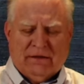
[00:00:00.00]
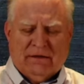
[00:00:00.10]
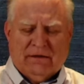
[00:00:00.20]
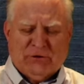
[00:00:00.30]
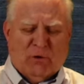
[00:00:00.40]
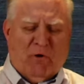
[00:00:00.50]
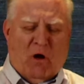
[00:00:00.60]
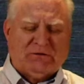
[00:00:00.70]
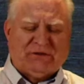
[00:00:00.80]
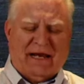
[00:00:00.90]
So
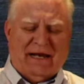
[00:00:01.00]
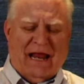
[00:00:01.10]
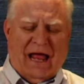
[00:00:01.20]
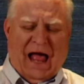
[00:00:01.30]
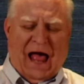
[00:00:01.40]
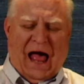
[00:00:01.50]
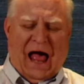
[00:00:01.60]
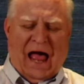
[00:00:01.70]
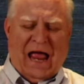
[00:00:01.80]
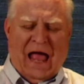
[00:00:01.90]
Paul said,
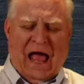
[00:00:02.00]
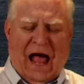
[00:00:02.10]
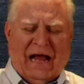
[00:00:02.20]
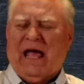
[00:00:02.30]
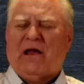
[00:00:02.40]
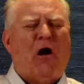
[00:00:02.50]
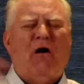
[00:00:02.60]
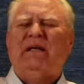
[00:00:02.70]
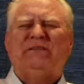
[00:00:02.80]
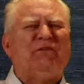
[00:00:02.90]
I, I, I count all
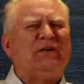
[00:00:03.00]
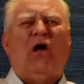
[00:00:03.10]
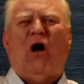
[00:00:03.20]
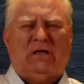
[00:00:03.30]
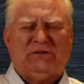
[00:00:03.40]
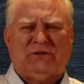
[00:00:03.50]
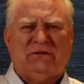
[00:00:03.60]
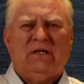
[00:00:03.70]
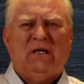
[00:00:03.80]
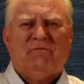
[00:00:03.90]
this for loss
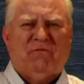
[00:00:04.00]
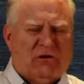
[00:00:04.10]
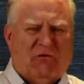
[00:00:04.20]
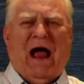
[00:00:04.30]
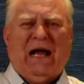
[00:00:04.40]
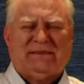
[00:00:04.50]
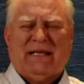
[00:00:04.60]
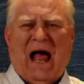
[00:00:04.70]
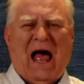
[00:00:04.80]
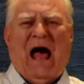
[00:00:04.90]
for Christ, that
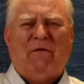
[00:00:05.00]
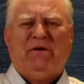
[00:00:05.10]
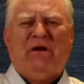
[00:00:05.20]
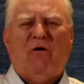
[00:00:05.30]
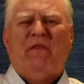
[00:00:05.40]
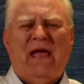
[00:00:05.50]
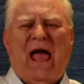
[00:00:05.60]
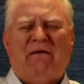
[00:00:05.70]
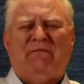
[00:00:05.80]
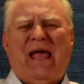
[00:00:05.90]
I, I would know the
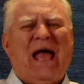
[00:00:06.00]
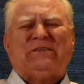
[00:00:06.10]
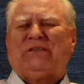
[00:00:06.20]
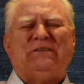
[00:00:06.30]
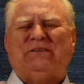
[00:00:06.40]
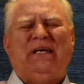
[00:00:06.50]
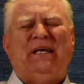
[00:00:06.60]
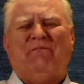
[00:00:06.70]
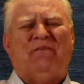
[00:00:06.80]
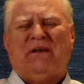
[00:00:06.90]
have the excellency
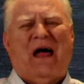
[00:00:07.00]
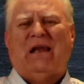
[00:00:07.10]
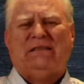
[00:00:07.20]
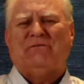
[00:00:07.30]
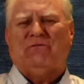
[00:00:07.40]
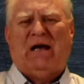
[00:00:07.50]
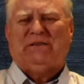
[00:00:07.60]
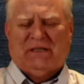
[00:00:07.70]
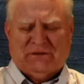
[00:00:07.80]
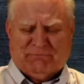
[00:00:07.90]
of the knowledge of Christ
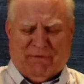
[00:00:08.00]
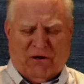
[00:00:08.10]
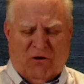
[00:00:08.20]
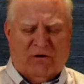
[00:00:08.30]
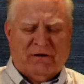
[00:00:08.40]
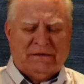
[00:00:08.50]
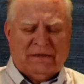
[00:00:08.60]
Jesus my Lord,